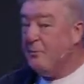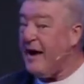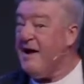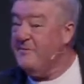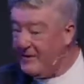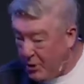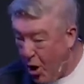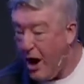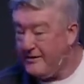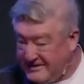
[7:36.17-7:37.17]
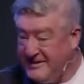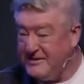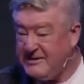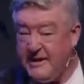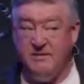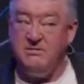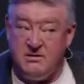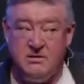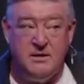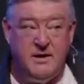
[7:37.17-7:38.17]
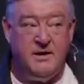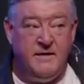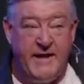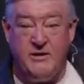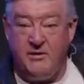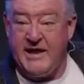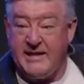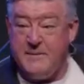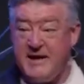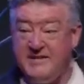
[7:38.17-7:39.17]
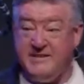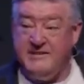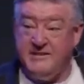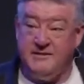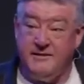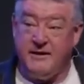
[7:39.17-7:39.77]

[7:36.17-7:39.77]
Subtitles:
But I've been caught, seriously. They don't like the message,